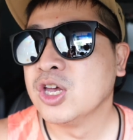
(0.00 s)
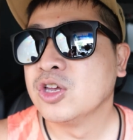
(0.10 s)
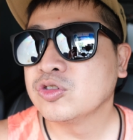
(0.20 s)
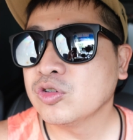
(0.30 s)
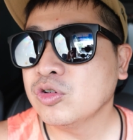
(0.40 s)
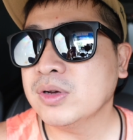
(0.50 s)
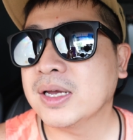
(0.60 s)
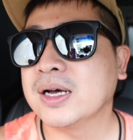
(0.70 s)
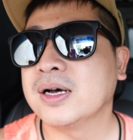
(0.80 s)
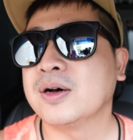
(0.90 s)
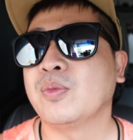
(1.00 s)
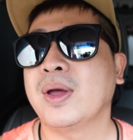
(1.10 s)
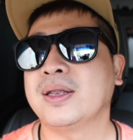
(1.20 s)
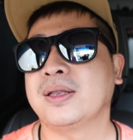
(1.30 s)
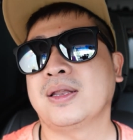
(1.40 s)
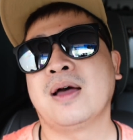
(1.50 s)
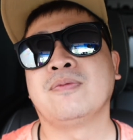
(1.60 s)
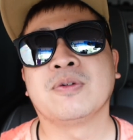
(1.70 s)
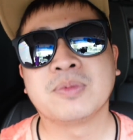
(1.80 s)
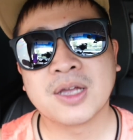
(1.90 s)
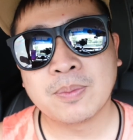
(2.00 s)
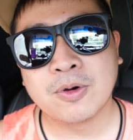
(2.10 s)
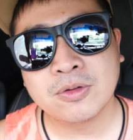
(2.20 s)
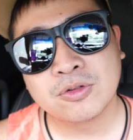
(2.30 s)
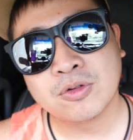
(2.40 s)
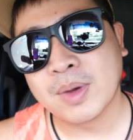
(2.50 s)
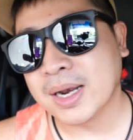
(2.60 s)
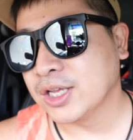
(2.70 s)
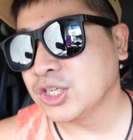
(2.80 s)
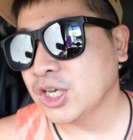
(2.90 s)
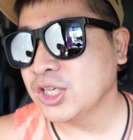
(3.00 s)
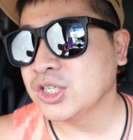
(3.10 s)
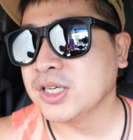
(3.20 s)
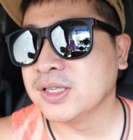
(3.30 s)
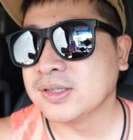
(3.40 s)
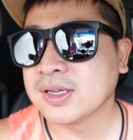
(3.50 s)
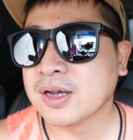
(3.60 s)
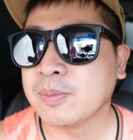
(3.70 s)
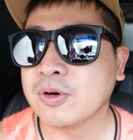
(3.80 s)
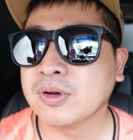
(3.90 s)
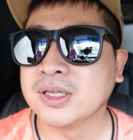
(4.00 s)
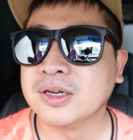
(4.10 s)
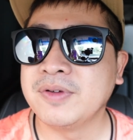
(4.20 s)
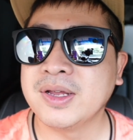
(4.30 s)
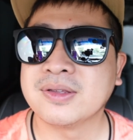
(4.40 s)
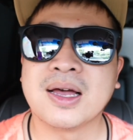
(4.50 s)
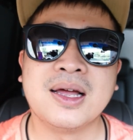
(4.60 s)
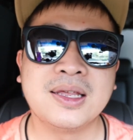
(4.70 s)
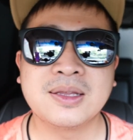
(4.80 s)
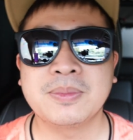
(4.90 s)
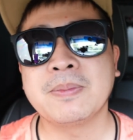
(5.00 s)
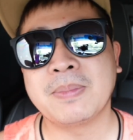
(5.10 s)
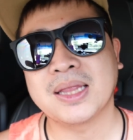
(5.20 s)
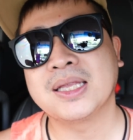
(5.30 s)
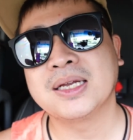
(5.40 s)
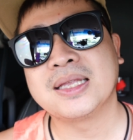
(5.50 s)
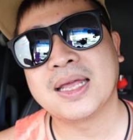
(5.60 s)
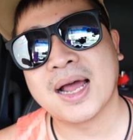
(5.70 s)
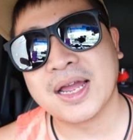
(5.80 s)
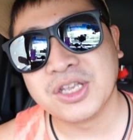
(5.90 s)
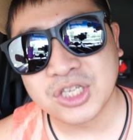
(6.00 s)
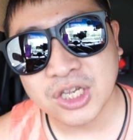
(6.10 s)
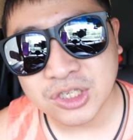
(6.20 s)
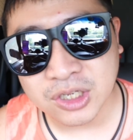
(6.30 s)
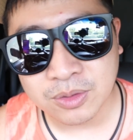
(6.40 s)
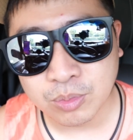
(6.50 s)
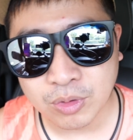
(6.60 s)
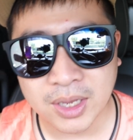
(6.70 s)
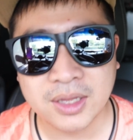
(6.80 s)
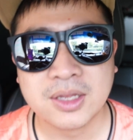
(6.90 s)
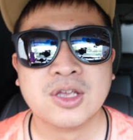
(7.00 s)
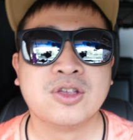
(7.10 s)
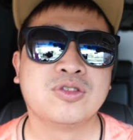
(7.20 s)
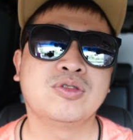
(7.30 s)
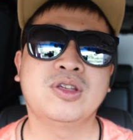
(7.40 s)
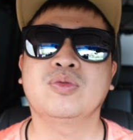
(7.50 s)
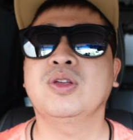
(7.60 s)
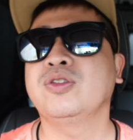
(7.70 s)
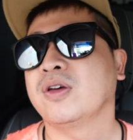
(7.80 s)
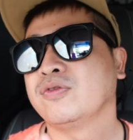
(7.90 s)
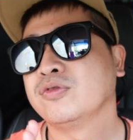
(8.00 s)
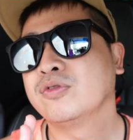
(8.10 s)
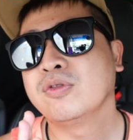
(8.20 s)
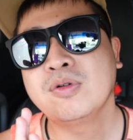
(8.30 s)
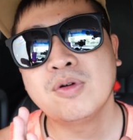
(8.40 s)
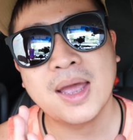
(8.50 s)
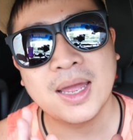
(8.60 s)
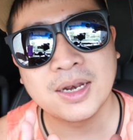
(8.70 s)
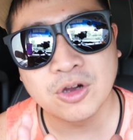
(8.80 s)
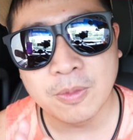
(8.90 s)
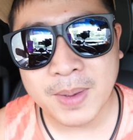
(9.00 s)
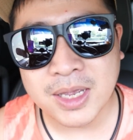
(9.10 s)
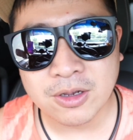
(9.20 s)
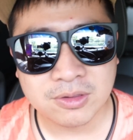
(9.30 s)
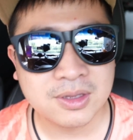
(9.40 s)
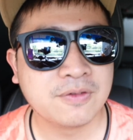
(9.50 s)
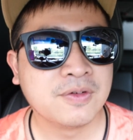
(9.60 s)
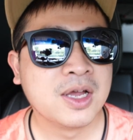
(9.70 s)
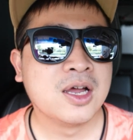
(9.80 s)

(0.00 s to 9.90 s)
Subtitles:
So when I'm from Singapore, so when I change in Singapore, the rates are a little bit better than I change in Phuket. So this one you have to go and compare yourself.